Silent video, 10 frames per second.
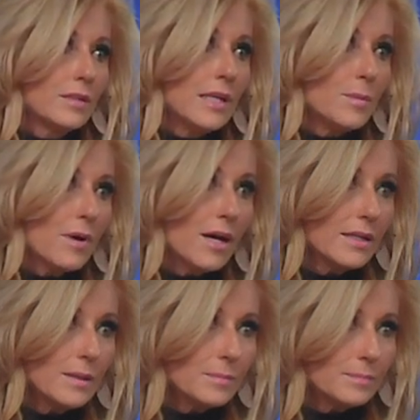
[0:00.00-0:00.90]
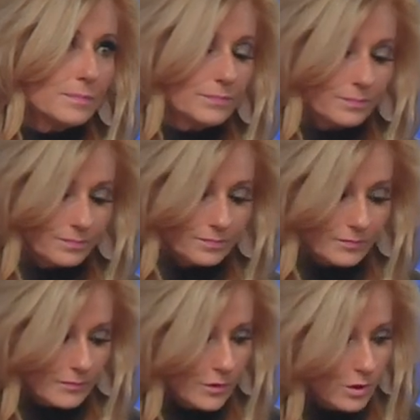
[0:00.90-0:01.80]
Anybody?
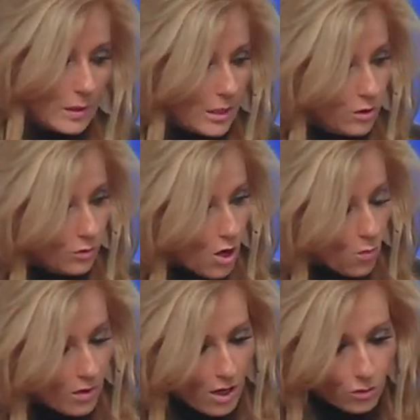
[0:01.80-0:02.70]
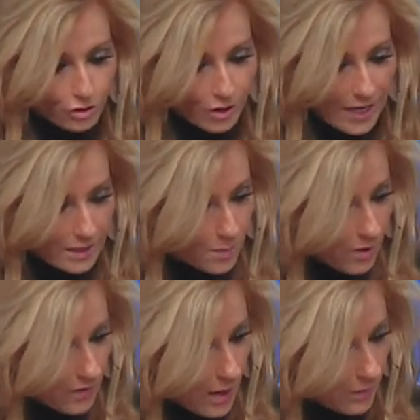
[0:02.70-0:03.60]
You'll not want to hold your hand up
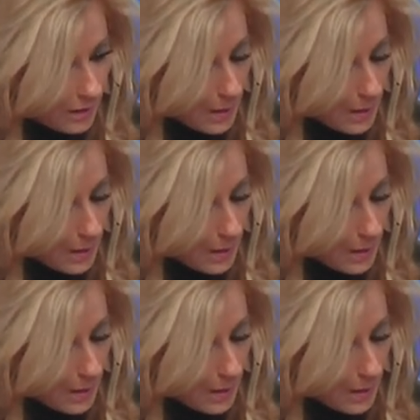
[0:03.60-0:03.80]
on that.